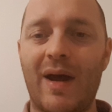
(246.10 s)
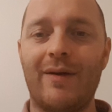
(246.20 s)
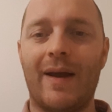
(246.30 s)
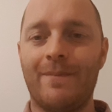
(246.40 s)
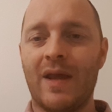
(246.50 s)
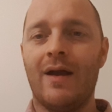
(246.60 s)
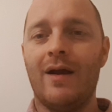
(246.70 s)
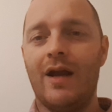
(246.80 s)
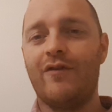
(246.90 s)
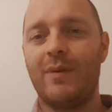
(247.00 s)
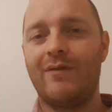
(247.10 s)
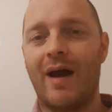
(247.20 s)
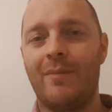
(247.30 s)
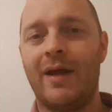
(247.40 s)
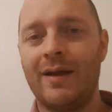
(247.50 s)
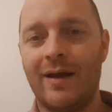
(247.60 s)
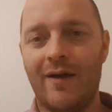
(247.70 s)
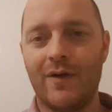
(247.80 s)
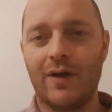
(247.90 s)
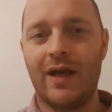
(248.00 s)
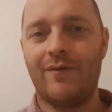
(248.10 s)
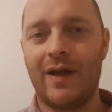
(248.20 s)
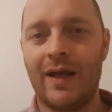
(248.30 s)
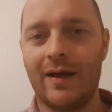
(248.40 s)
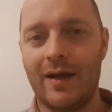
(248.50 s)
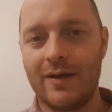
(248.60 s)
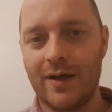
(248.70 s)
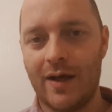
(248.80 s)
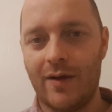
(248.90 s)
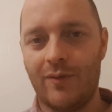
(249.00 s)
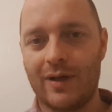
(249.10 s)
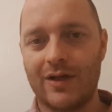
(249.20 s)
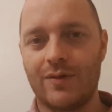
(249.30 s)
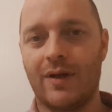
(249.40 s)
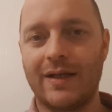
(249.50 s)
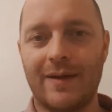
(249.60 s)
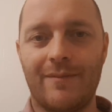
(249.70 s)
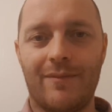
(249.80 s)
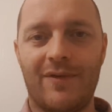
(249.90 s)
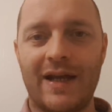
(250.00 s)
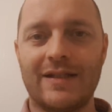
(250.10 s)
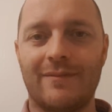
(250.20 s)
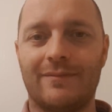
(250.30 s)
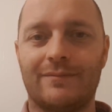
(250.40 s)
But anyway, enough of me rambling. Have a good evening, and we'll catch you all later. Thanks.